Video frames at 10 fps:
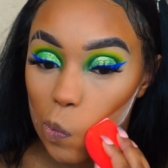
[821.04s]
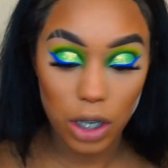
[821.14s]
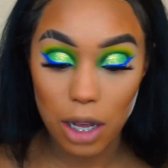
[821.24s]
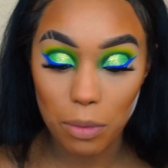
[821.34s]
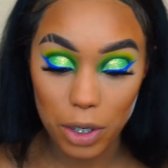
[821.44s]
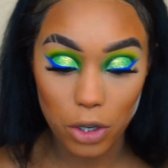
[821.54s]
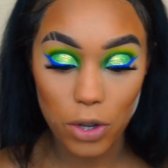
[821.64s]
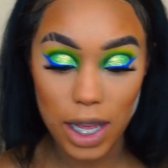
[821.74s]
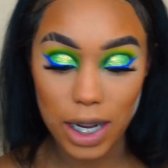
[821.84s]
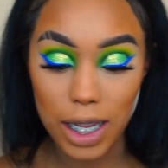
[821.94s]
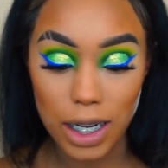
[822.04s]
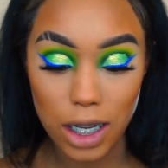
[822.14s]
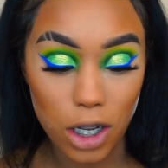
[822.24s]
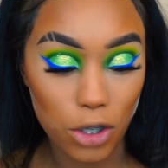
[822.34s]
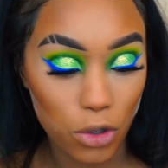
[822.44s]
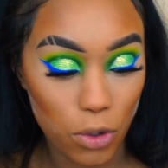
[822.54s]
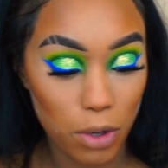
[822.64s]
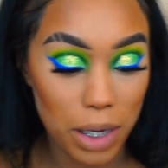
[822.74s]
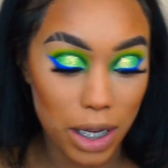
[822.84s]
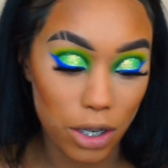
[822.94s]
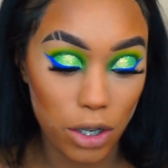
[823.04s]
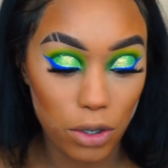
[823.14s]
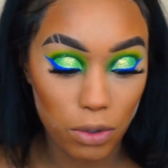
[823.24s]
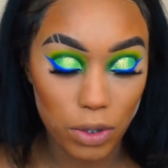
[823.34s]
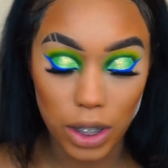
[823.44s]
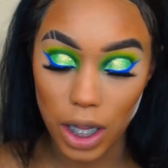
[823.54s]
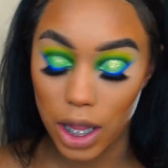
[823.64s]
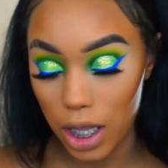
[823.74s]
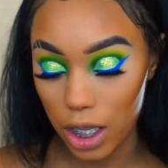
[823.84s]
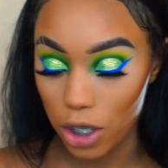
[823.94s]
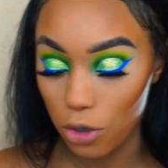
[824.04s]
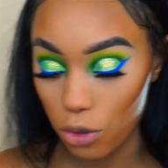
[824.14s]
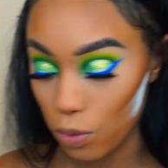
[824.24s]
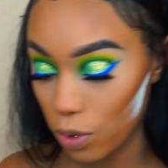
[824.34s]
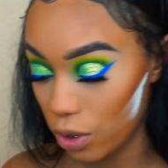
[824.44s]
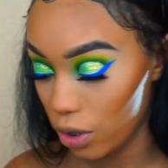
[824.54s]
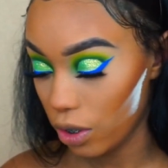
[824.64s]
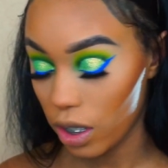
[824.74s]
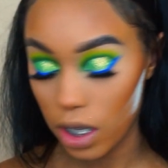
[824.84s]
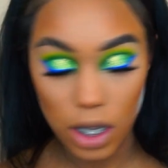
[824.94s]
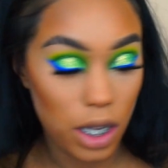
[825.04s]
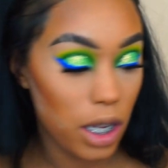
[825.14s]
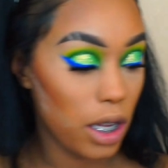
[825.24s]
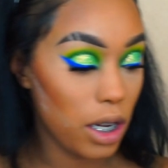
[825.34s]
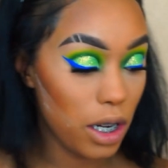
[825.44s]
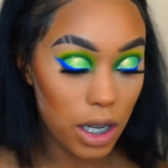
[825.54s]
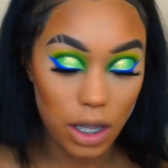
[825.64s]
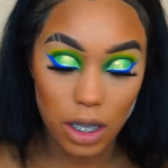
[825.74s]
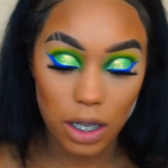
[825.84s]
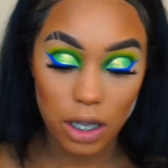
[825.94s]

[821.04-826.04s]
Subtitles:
Now I'm going to go ahead and contour my nose, and the usual, nothing